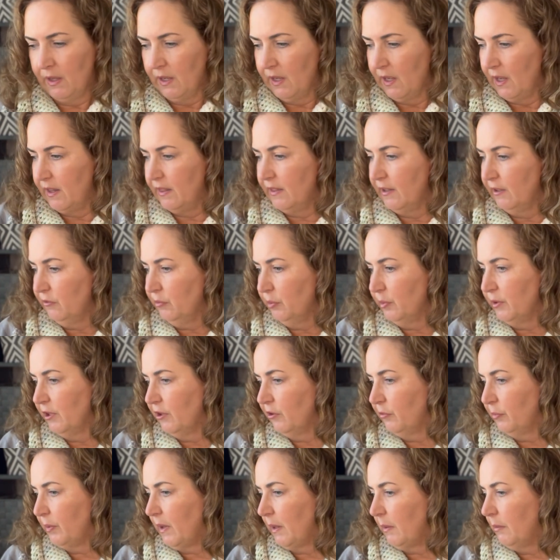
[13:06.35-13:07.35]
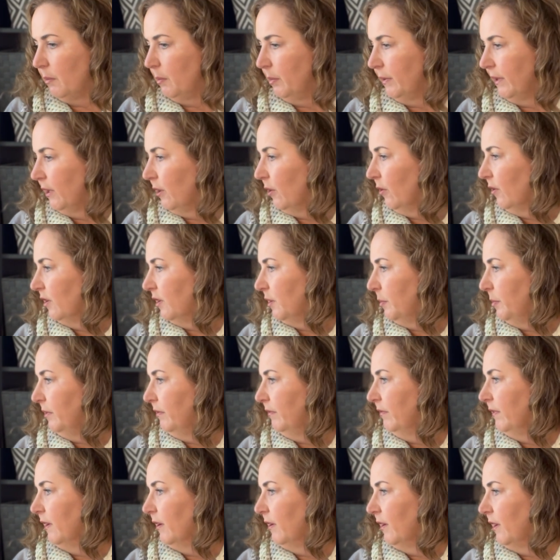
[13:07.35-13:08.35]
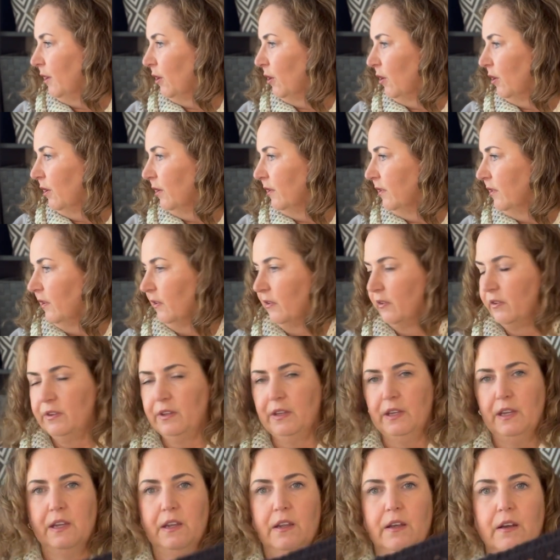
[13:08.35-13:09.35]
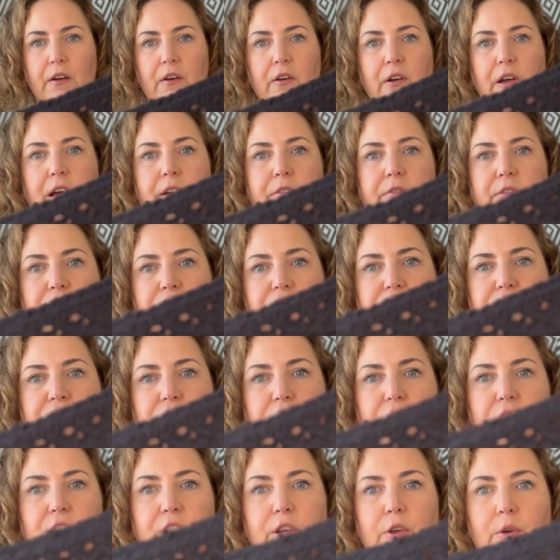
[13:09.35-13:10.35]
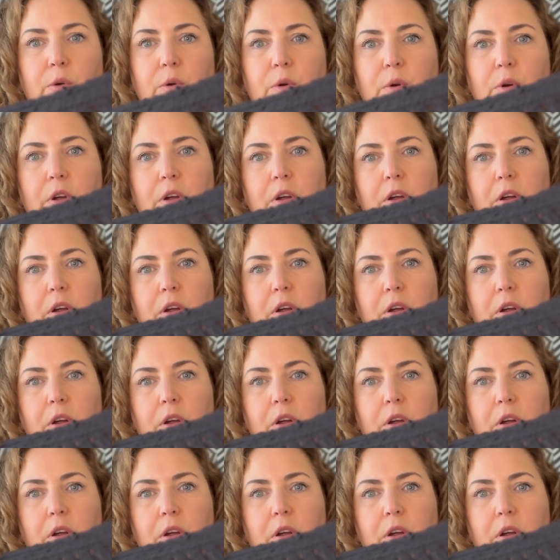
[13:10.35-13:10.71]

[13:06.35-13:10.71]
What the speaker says: And this one is probably going to be very hard to see. I'll have to show you.